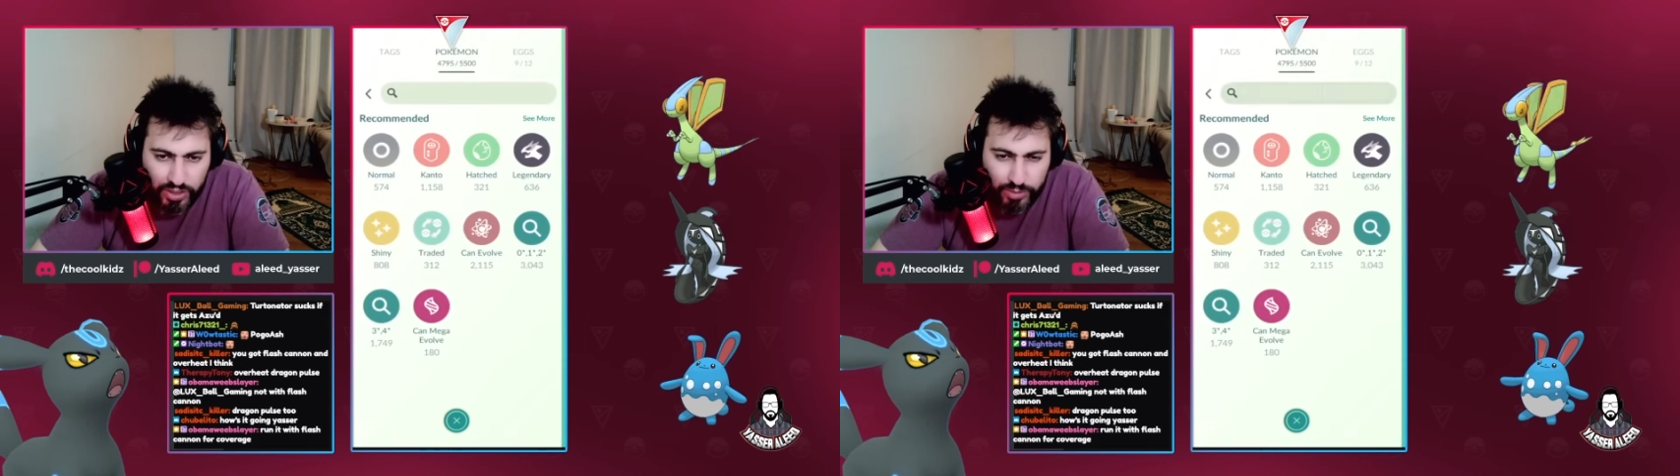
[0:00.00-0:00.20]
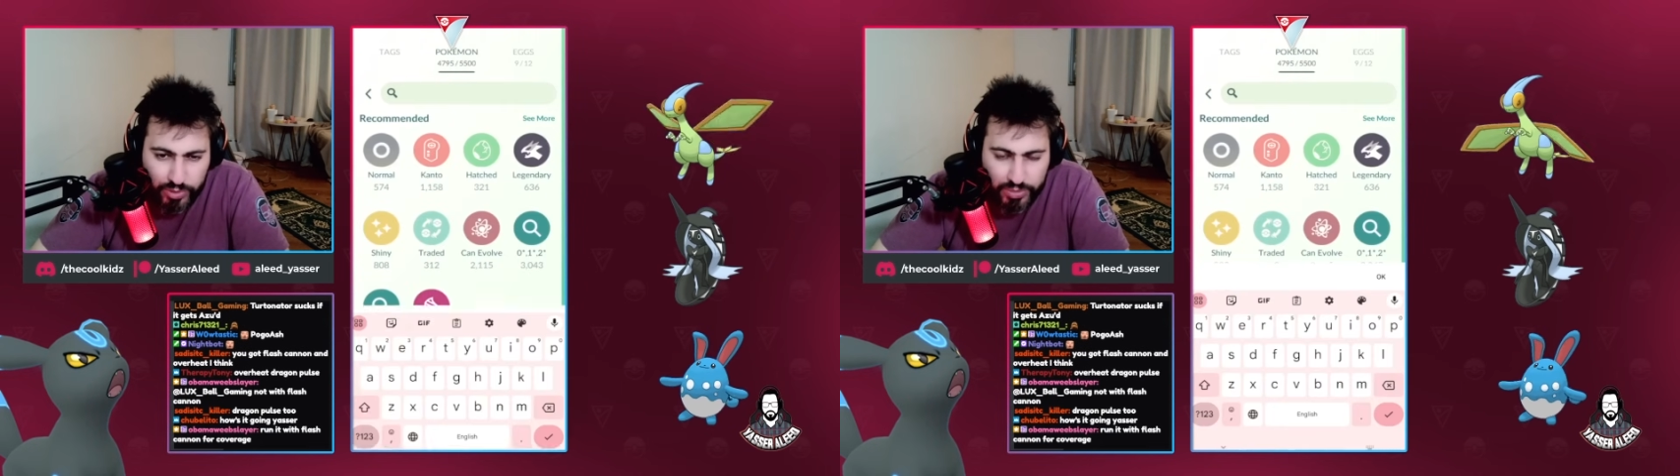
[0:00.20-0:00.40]
I
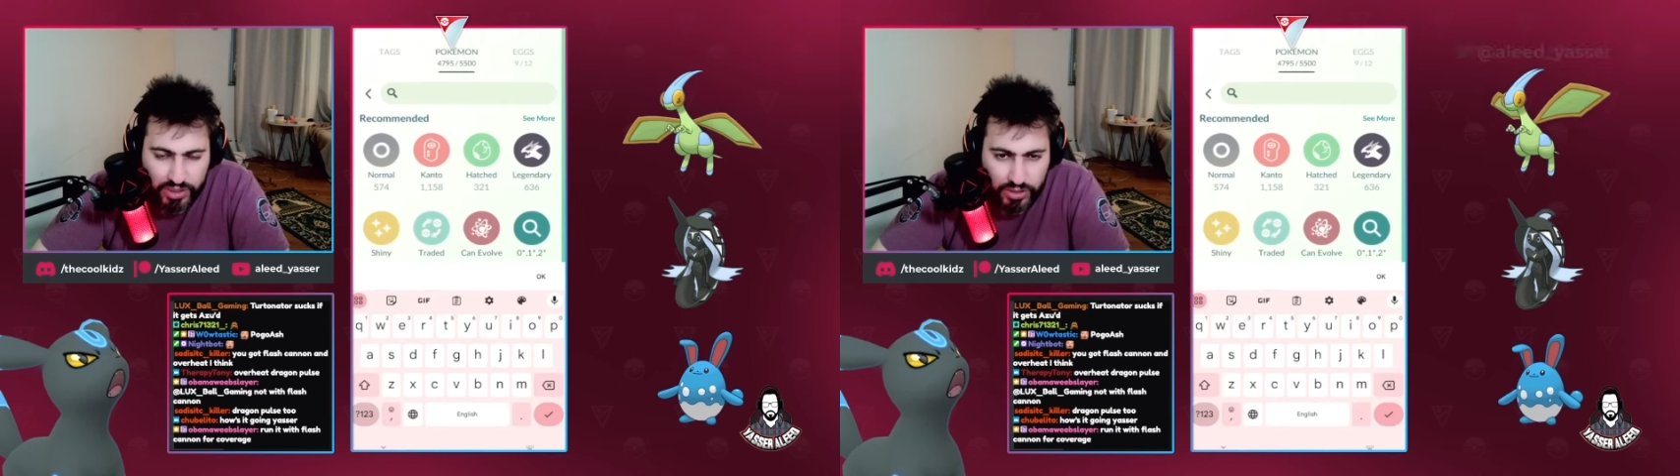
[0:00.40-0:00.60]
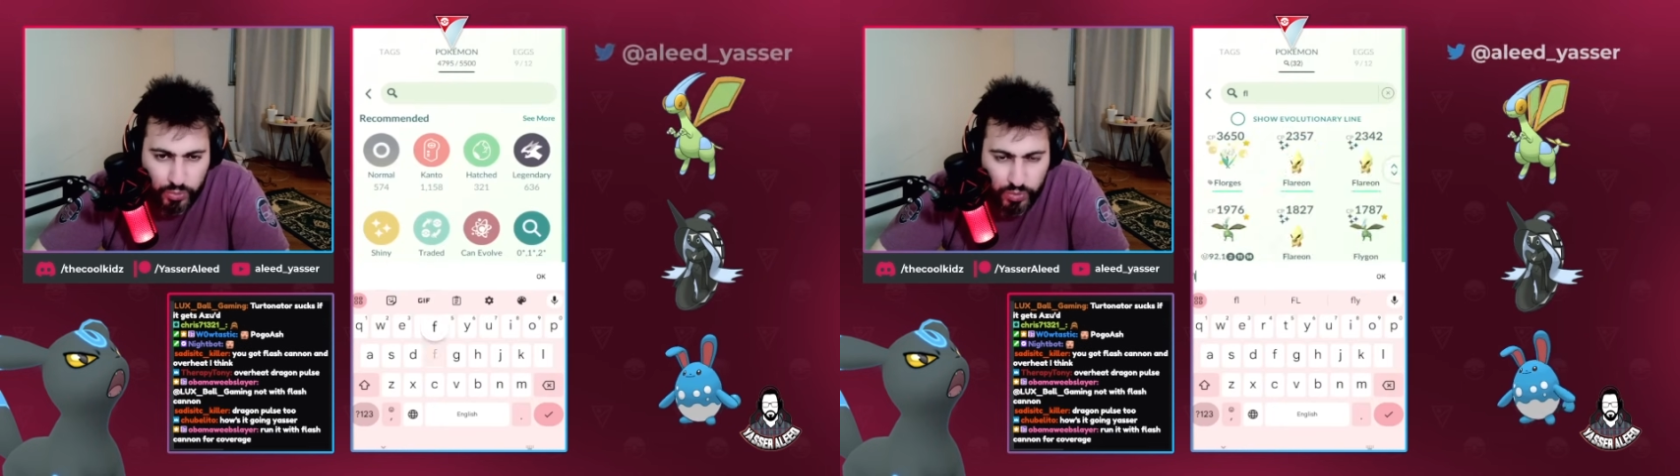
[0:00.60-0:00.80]
remember
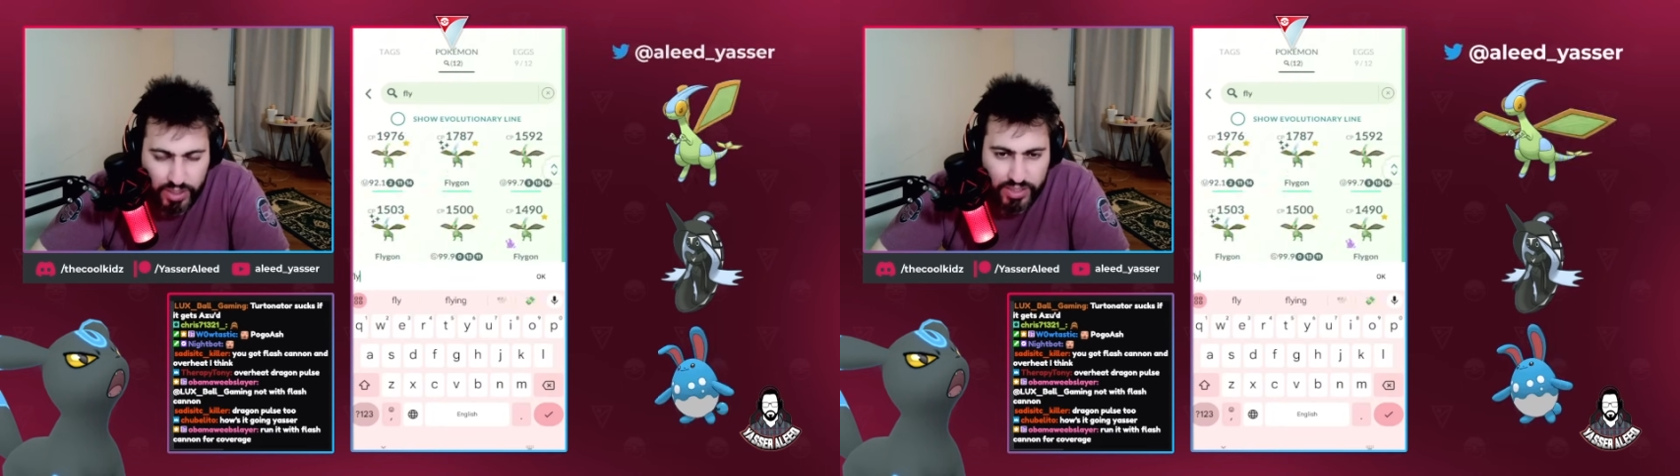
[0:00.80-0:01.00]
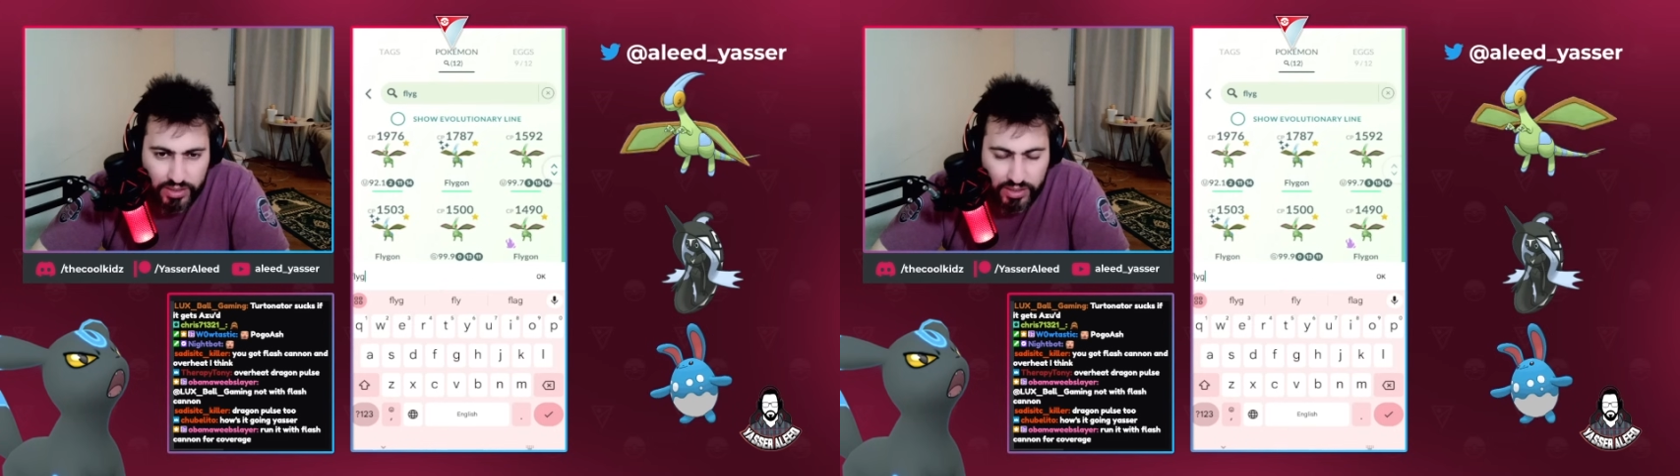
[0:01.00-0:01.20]
it wasn't.